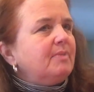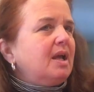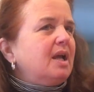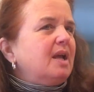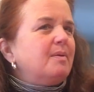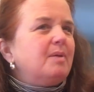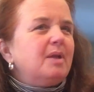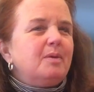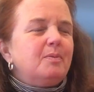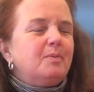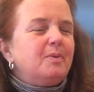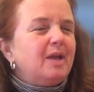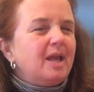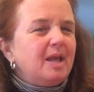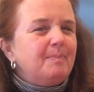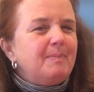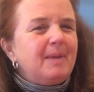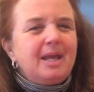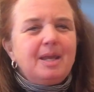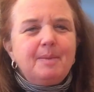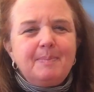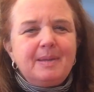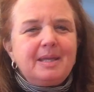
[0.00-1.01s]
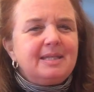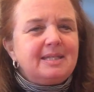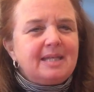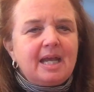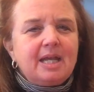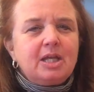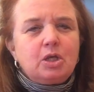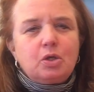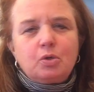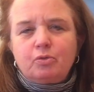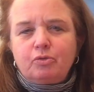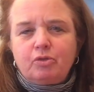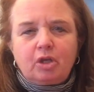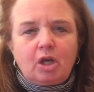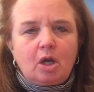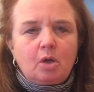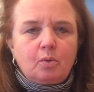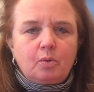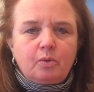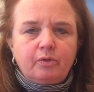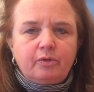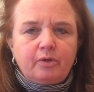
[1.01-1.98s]
uh, it, it may be 10 years
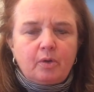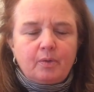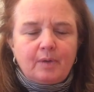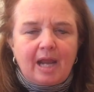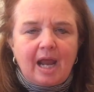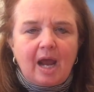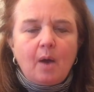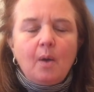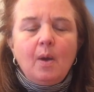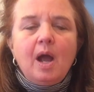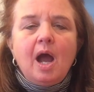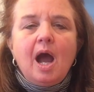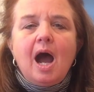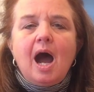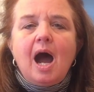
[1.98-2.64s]
ago or so now,